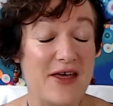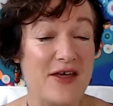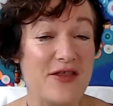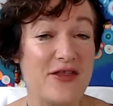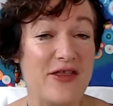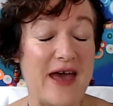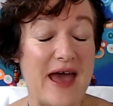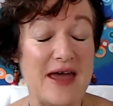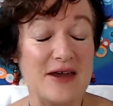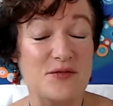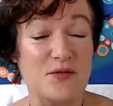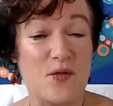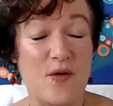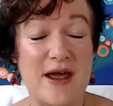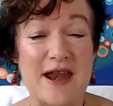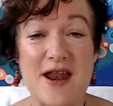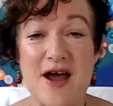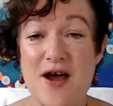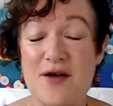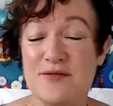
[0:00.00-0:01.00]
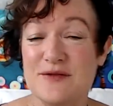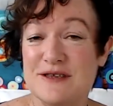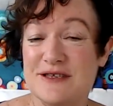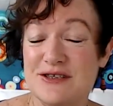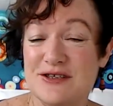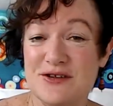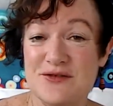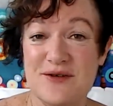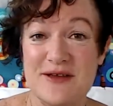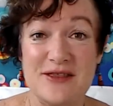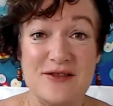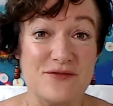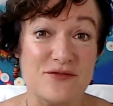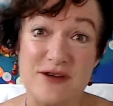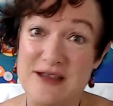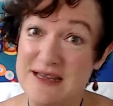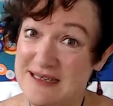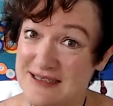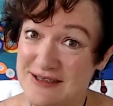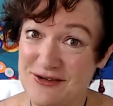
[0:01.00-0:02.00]
that when I was doing the
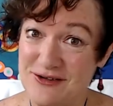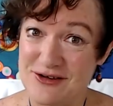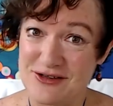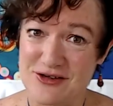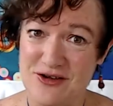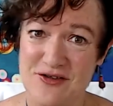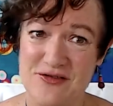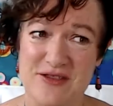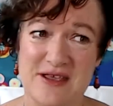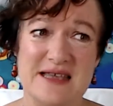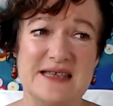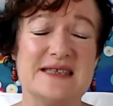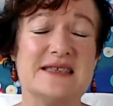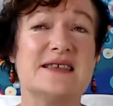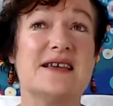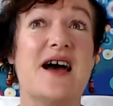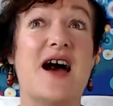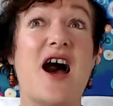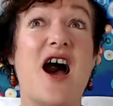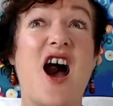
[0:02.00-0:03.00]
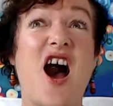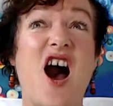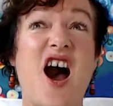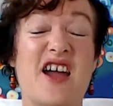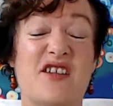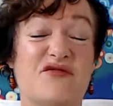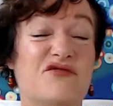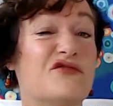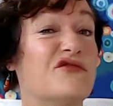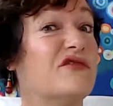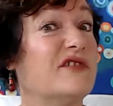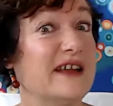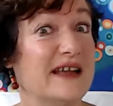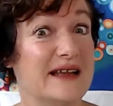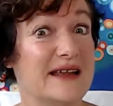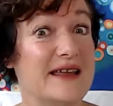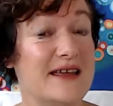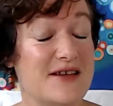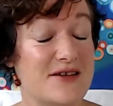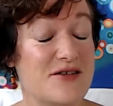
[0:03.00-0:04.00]
research on this, I
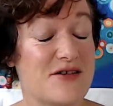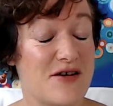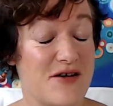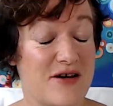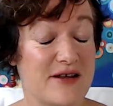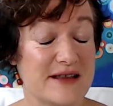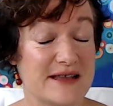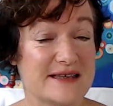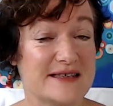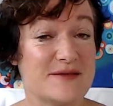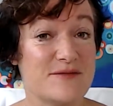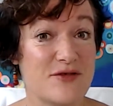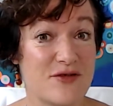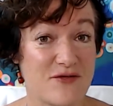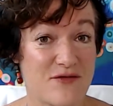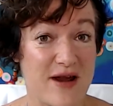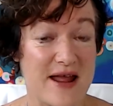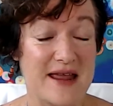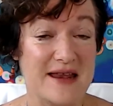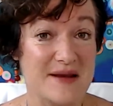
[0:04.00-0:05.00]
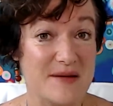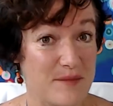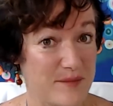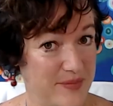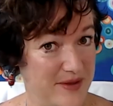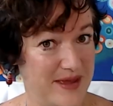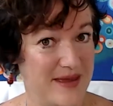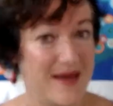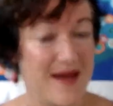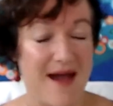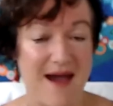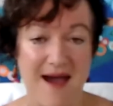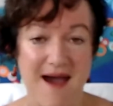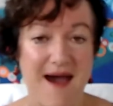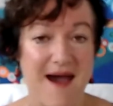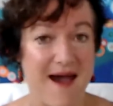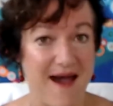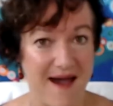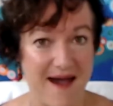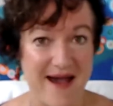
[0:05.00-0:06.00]
really got some great big
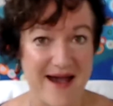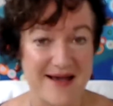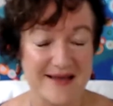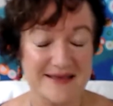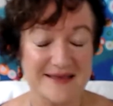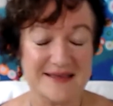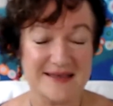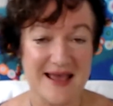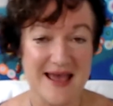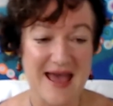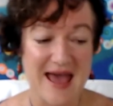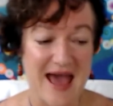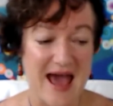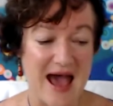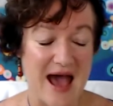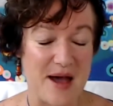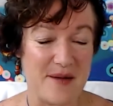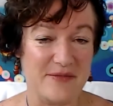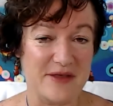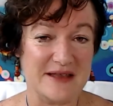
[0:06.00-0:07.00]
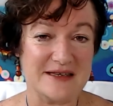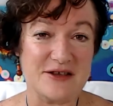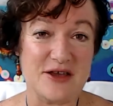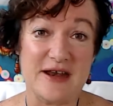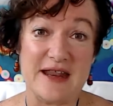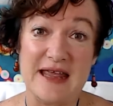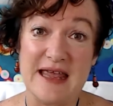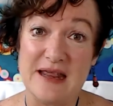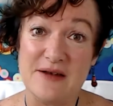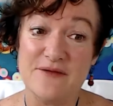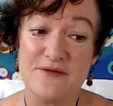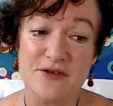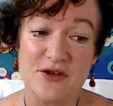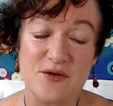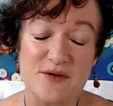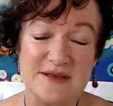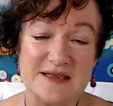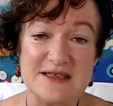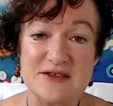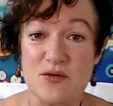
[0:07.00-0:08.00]
ahas that's going to
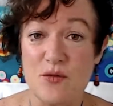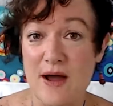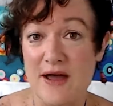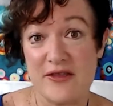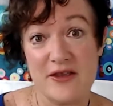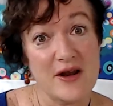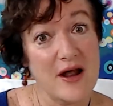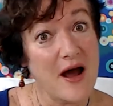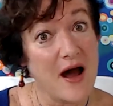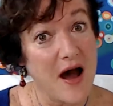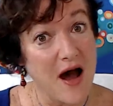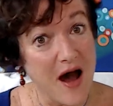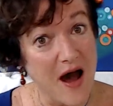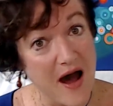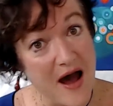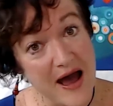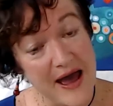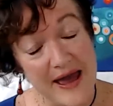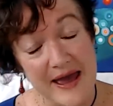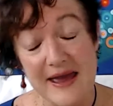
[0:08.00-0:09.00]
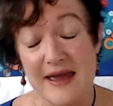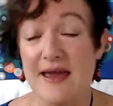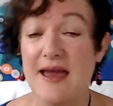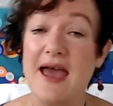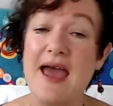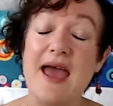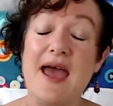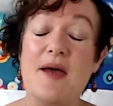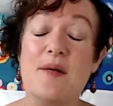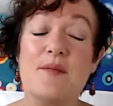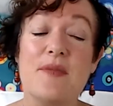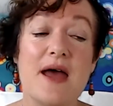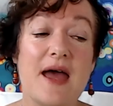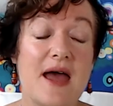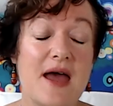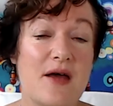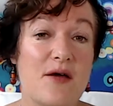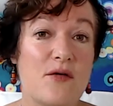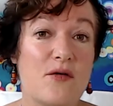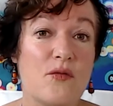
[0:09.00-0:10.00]
influence the way that I am
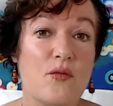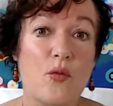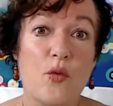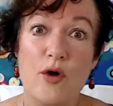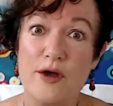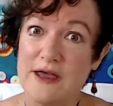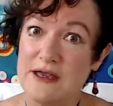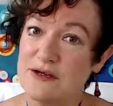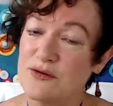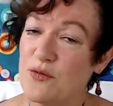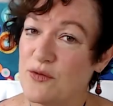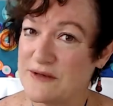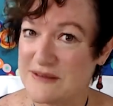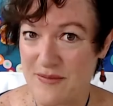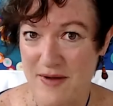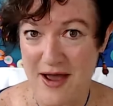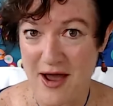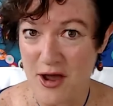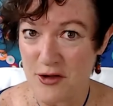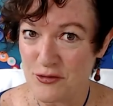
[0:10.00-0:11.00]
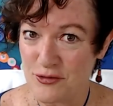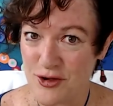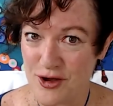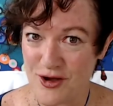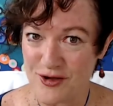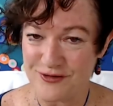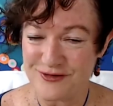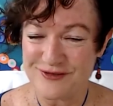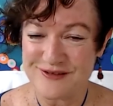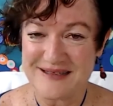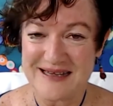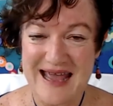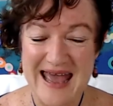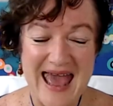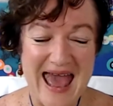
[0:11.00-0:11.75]
working towards my own goals,